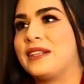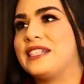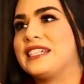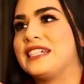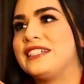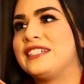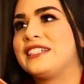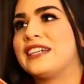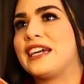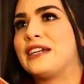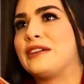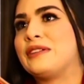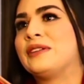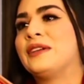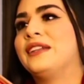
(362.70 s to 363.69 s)
and
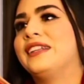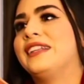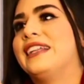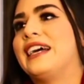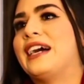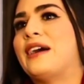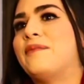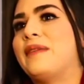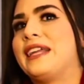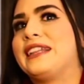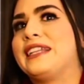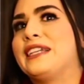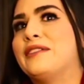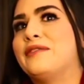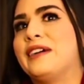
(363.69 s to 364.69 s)
DJ um,
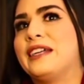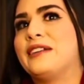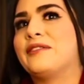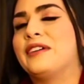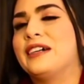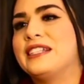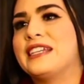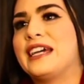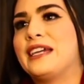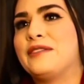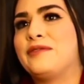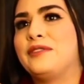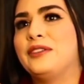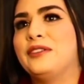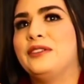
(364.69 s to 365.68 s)
at the event one day
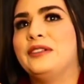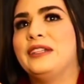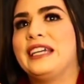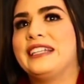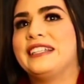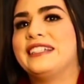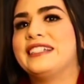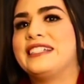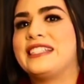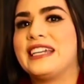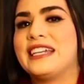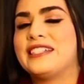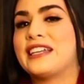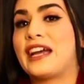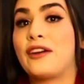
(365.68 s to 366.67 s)
if you needed a
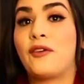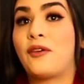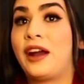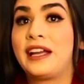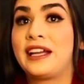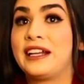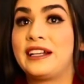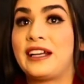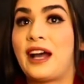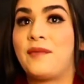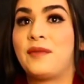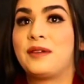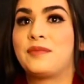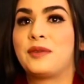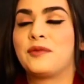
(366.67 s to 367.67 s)
DJ, or I can
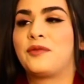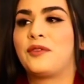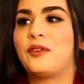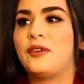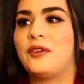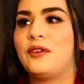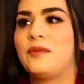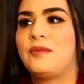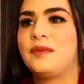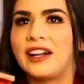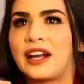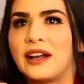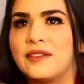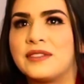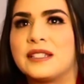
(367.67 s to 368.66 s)
come and perform.
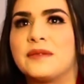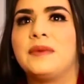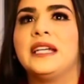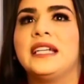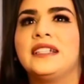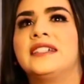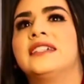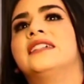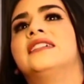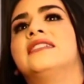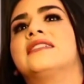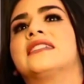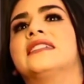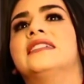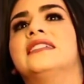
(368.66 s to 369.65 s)
Like I have
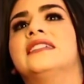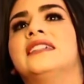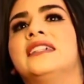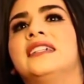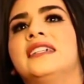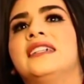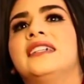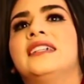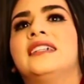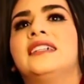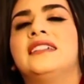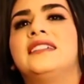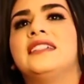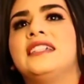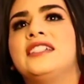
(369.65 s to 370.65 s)
speakers and
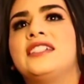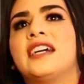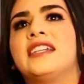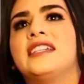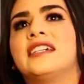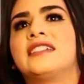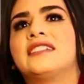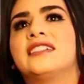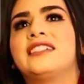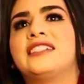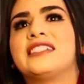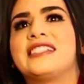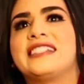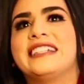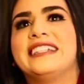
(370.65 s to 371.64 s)
DJ wow, decks. I
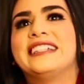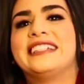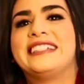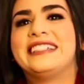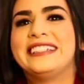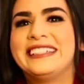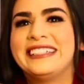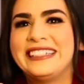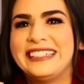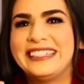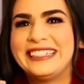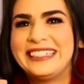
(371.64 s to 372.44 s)
just needed. You'll be driving a